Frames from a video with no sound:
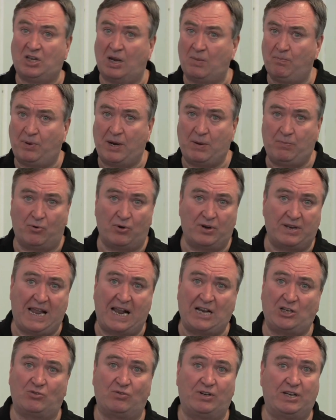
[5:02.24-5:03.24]
some people are
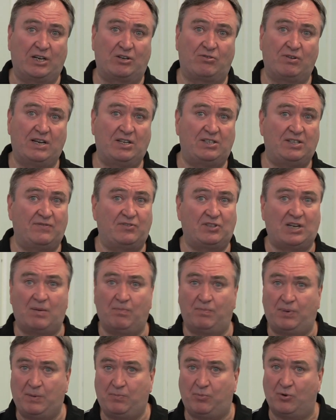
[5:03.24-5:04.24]
naturally aggressive,
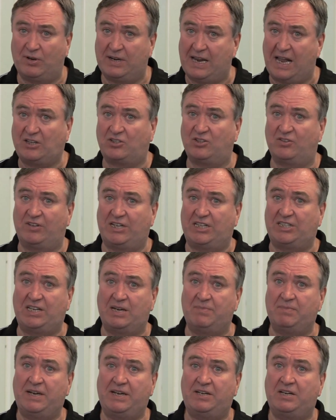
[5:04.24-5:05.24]
some people are naturally
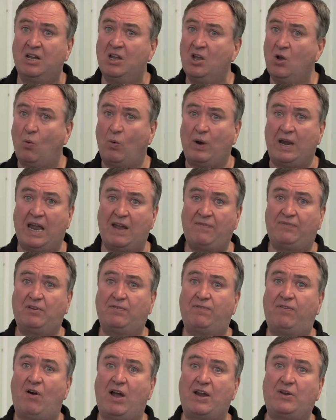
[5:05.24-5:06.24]
timid. We have
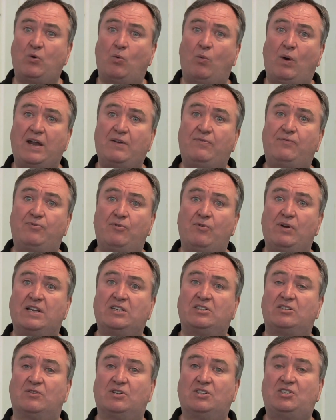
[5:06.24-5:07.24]
to find a way through
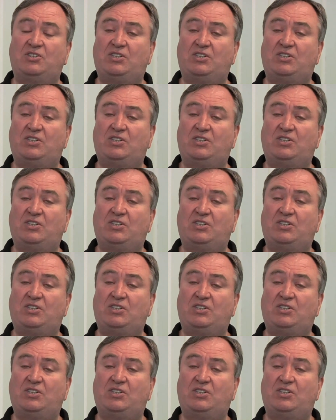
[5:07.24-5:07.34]
it. So a